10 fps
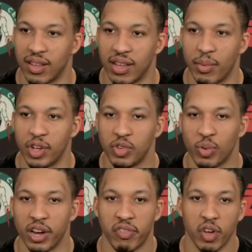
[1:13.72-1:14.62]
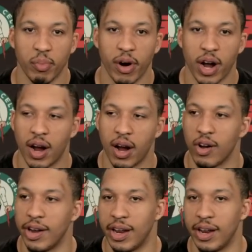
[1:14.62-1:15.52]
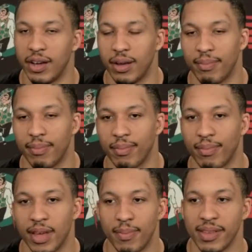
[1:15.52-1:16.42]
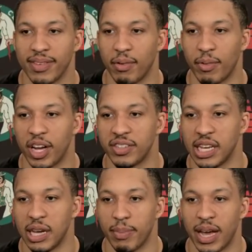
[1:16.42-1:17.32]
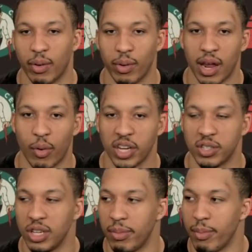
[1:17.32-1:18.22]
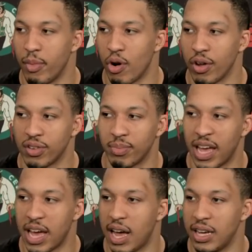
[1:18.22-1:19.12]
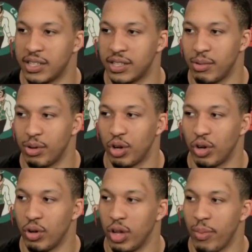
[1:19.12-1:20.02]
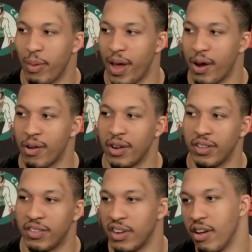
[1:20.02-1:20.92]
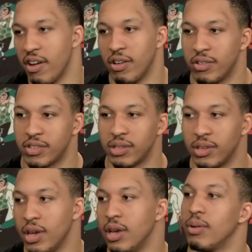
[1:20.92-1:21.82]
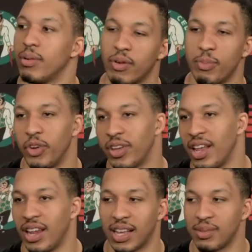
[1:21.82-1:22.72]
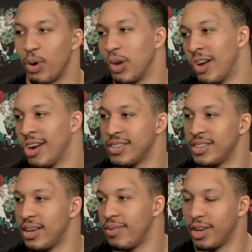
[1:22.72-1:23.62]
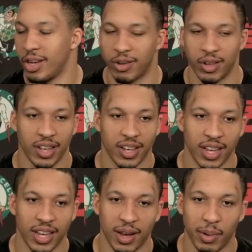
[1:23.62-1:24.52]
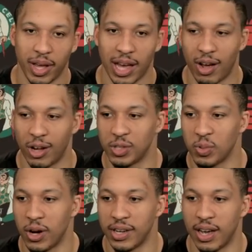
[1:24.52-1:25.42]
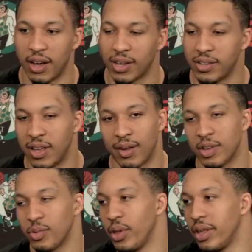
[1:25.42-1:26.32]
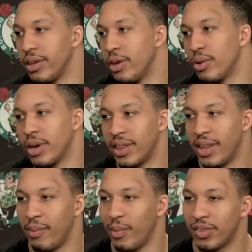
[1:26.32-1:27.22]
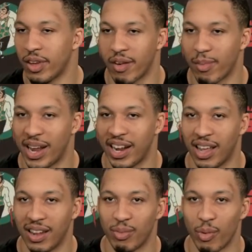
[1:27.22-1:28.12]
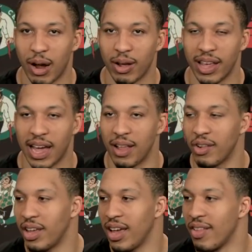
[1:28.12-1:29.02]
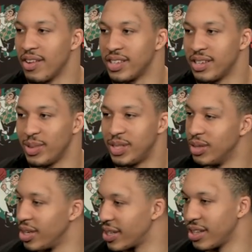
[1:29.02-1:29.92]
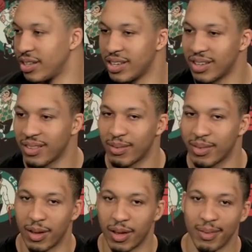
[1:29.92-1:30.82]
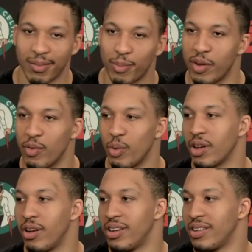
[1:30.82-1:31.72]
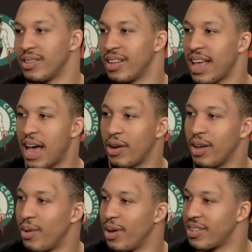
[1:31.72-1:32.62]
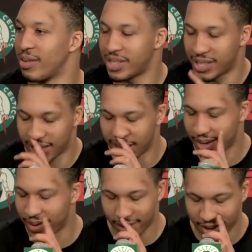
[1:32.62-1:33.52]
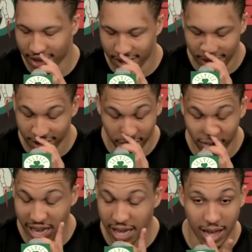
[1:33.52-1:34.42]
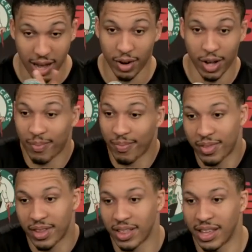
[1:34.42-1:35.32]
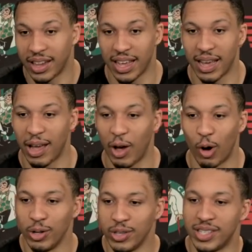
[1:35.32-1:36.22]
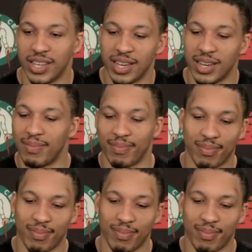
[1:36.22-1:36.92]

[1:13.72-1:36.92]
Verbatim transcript: Yeah, we just watched film prior, and then um, Ime said, "Watch stand back. We got to watch a little bit more on some guys, see what you can do a little bit better on these scenarios, and communicating like as point guard stuff, you know." And we kind of all just walked out because none of us really knew. And then we saw everybody kind of gather together, and we looked at the the what do you want to call it? Audi? What's the what's the first bet. I don't know the thing that holds the